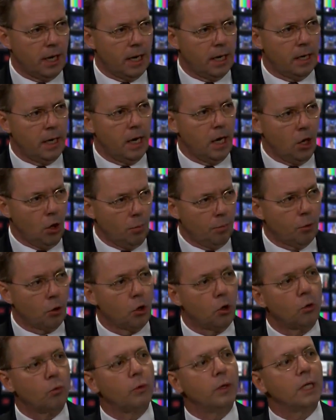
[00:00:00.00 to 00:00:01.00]
and help
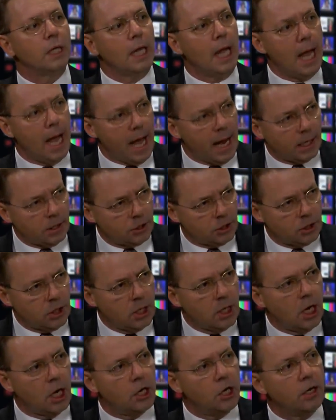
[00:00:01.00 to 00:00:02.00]
her relax
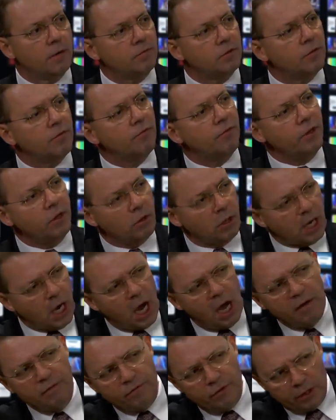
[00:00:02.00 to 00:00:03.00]
enough to feel
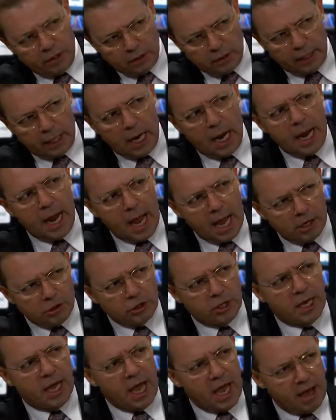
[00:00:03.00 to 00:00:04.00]
confident that I
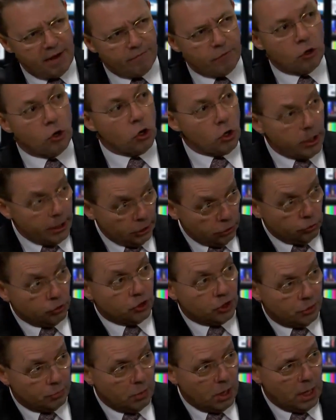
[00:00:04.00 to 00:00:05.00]
actually have her
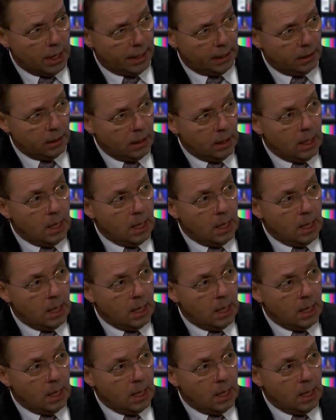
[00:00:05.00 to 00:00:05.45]
interest in mind.